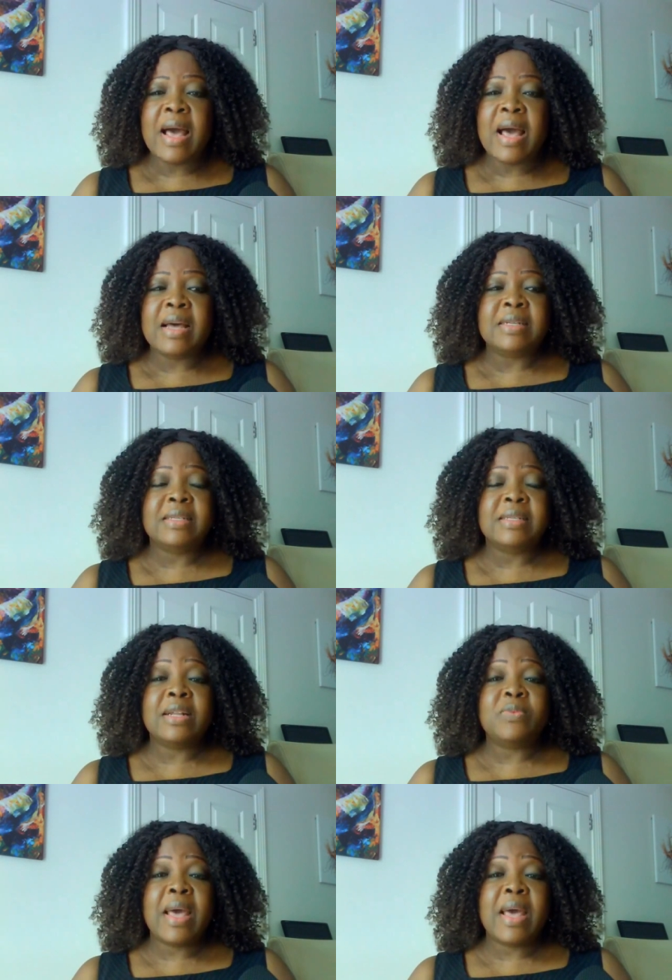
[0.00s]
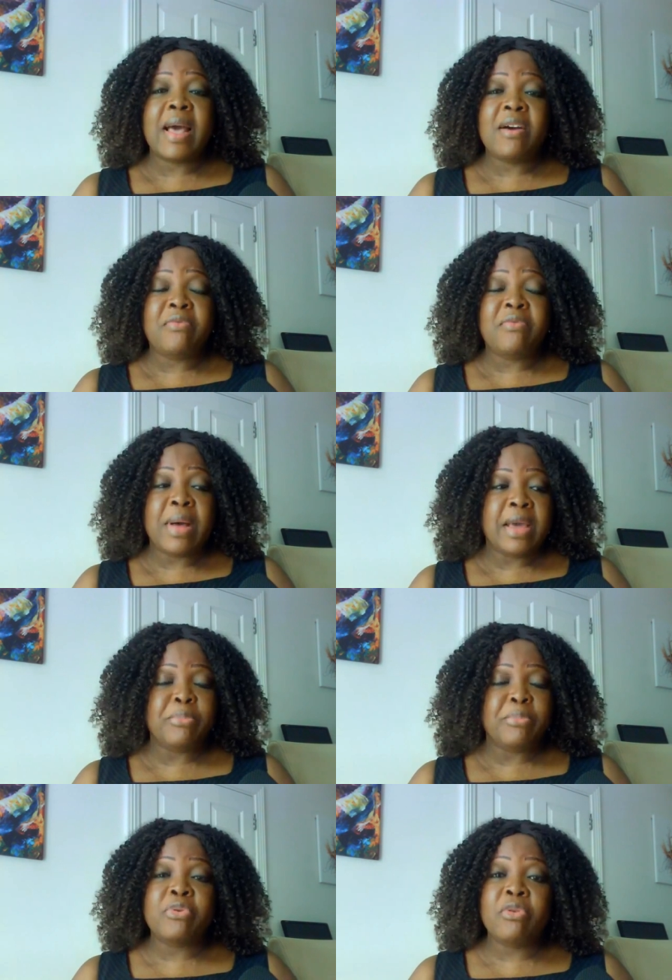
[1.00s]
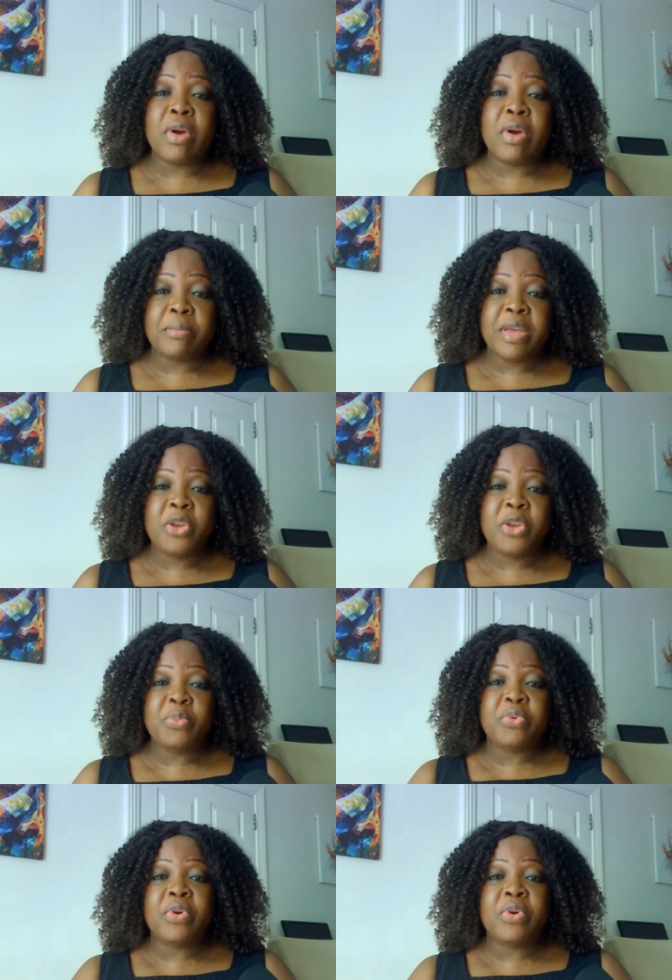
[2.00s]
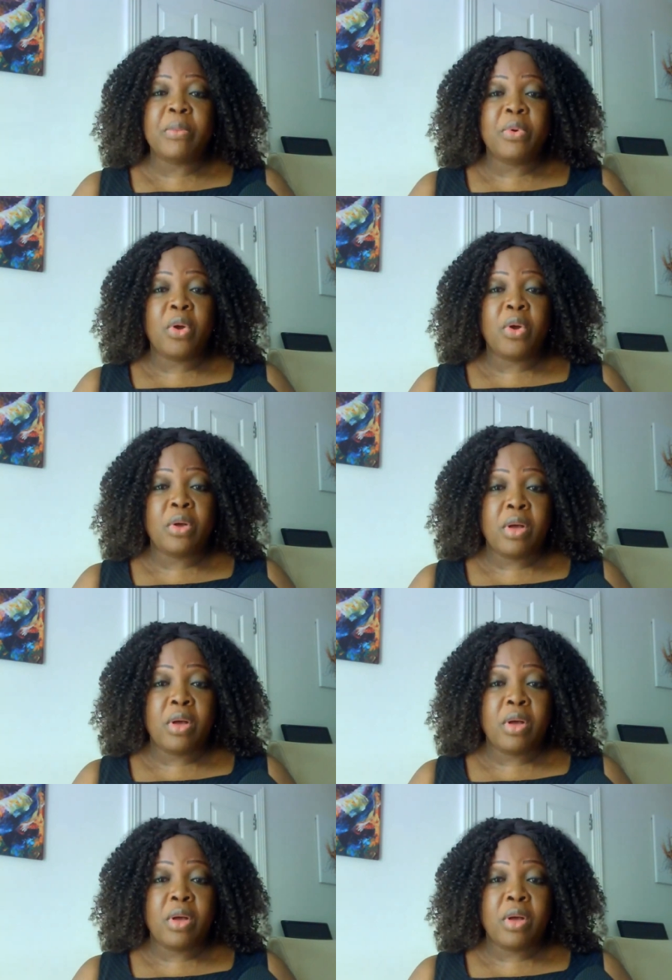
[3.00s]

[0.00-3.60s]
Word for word: And that's why I have my program, a new program